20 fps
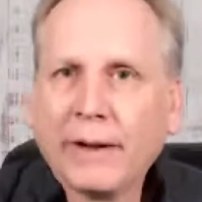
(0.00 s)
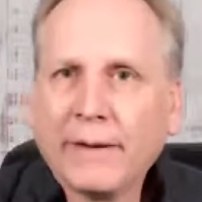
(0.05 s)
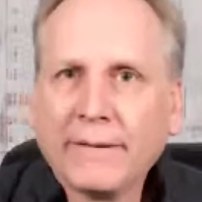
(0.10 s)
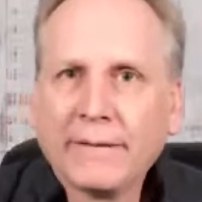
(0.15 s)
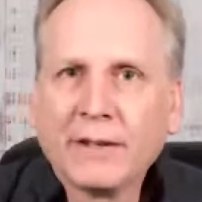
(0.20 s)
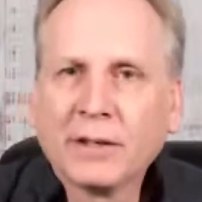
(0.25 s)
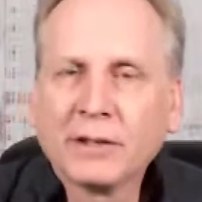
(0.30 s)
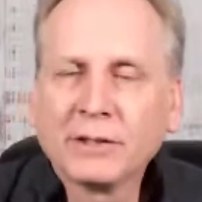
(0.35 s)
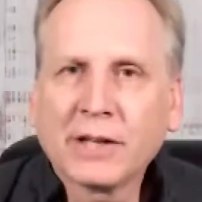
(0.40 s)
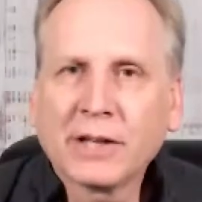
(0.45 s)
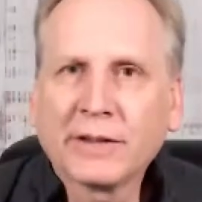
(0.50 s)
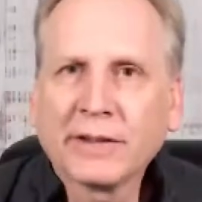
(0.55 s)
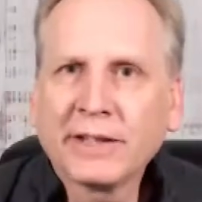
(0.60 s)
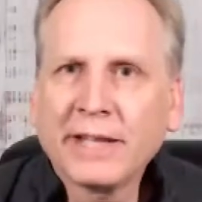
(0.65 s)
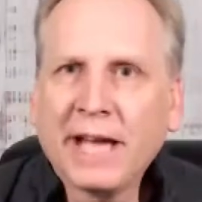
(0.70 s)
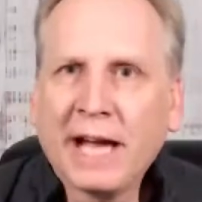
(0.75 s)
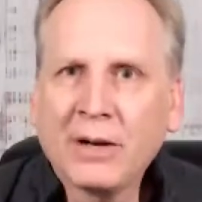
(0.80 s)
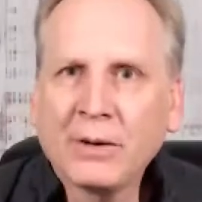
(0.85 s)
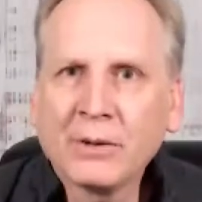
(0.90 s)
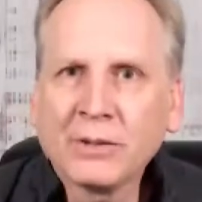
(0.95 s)
There's
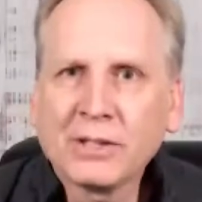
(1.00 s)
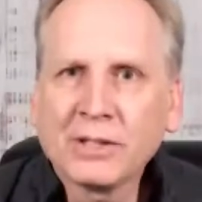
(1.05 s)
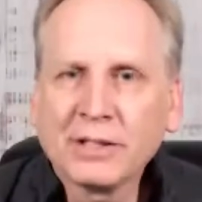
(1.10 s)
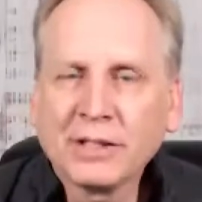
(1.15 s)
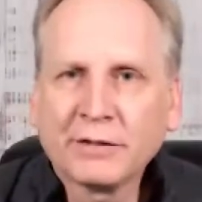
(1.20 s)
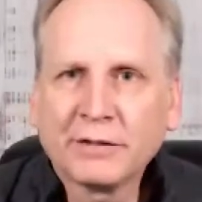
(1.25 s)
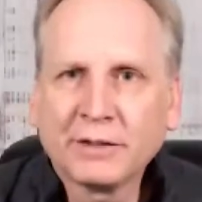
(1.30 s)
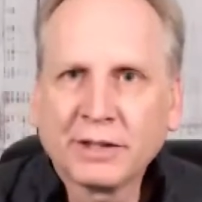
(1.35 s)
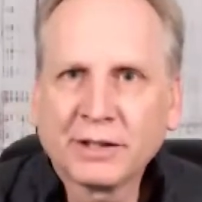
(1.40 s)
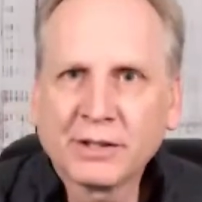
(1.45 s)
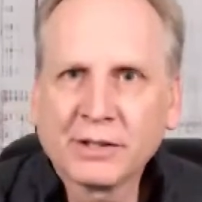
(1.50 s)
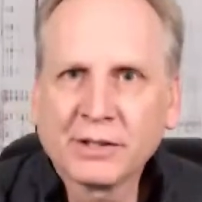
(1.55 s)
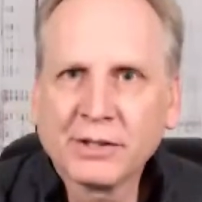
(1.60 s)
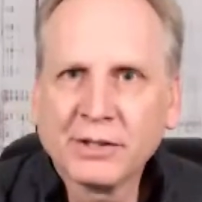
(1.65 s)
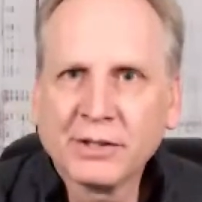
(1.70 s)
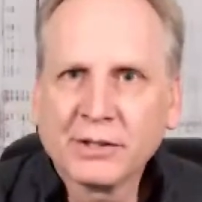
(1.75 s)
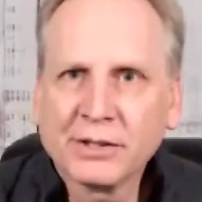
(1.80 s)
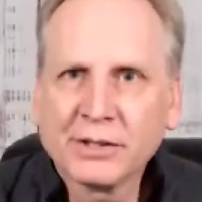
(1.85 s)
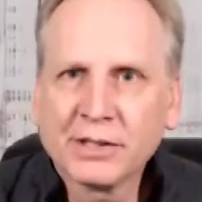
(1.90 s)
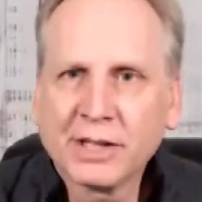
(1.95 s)
1,000 different
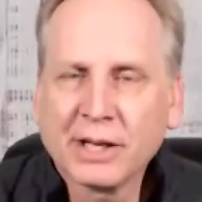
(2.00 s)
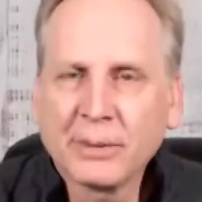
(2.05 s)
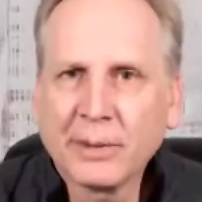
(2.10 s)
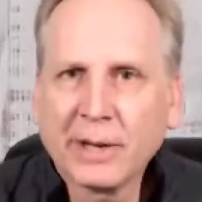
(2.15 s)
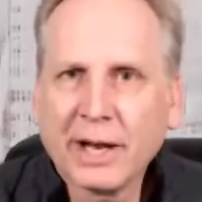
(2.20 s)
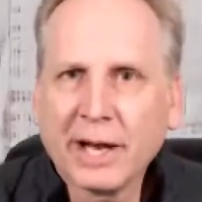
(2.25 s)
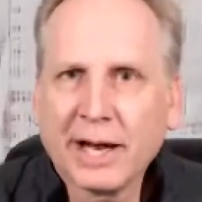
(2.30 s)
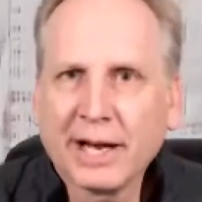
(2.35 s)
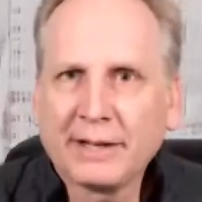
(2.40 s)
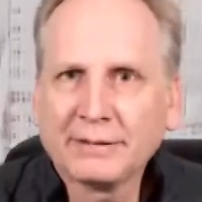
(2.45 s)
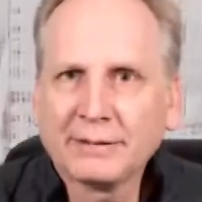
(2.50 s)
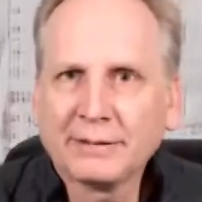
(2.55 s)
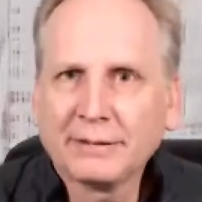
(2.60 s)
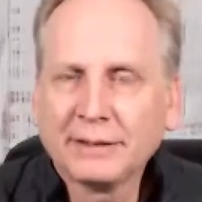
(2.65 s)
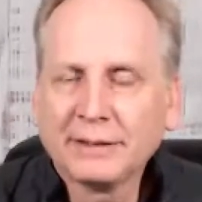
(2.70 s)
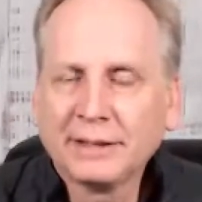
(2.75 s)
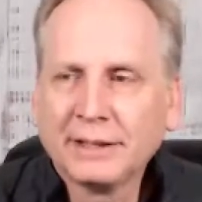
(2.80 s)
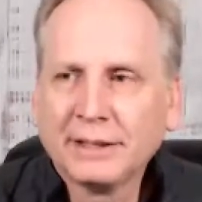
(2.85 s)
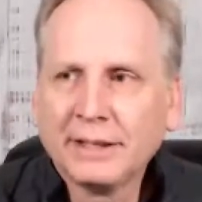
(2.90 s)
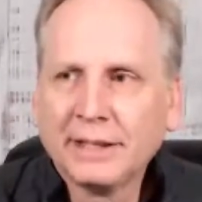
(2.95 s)
excuses that we have,
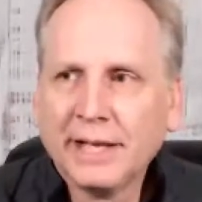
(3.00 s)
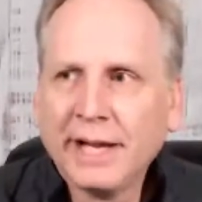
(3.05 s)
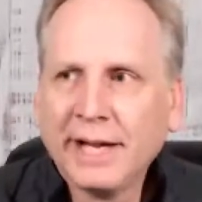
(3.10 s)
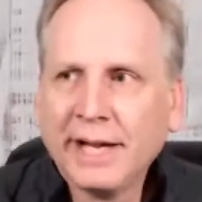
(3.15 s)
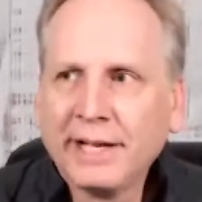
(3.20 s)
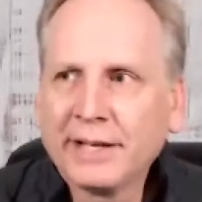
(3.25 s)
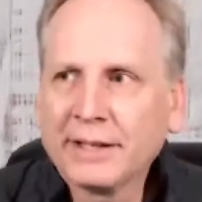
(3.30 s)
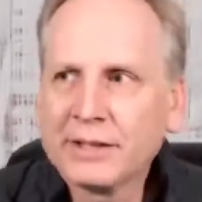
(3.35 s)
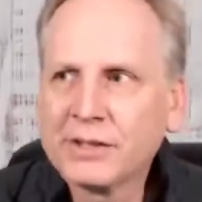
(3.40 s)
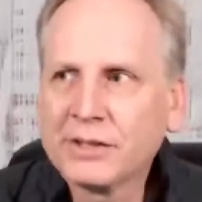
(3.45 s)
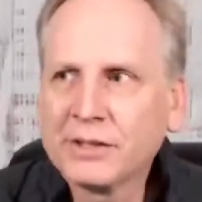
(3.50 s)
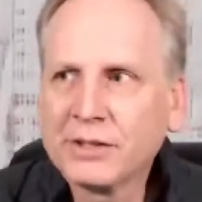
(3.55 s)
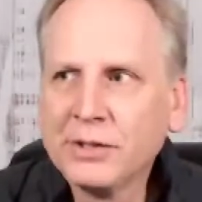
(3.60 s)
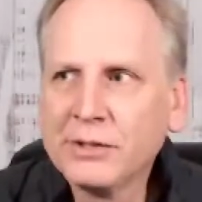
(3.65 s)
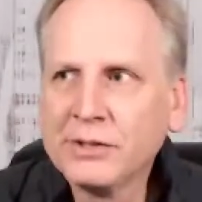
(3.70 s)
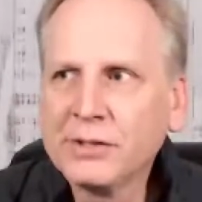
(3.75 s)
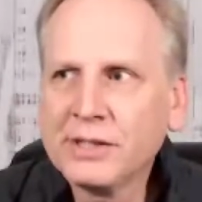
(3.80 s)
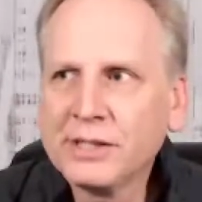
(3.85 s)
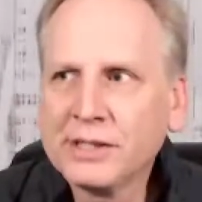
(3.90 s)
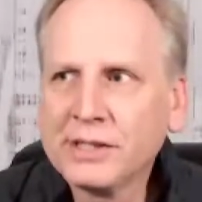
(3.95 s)
and
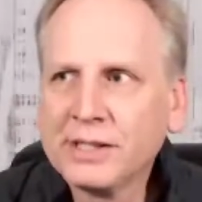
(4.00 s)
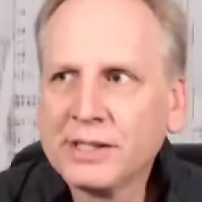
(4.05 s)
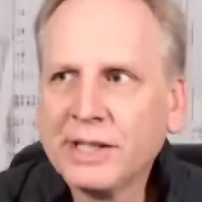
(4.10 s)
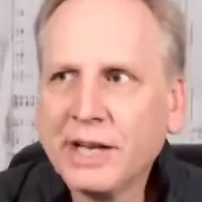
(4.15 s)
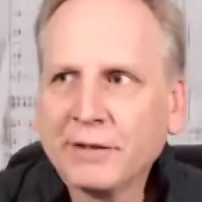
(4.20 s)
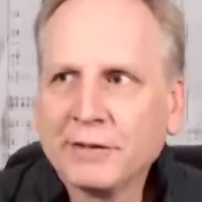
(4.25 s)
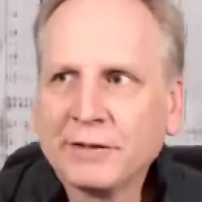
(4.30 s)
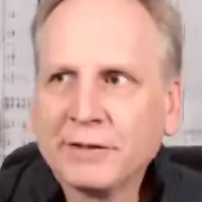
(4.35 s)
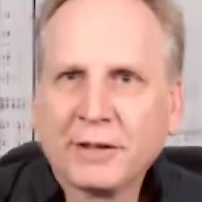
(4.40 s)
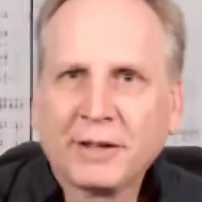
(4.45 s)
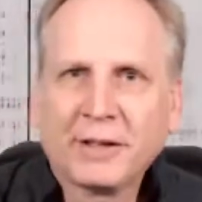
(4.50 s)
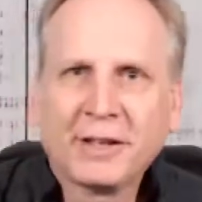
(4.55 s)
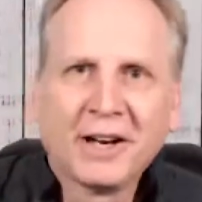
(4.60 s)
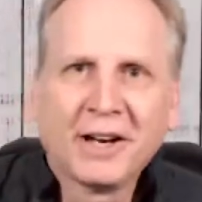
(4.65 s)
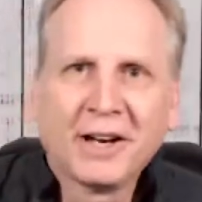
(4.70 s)
excuses never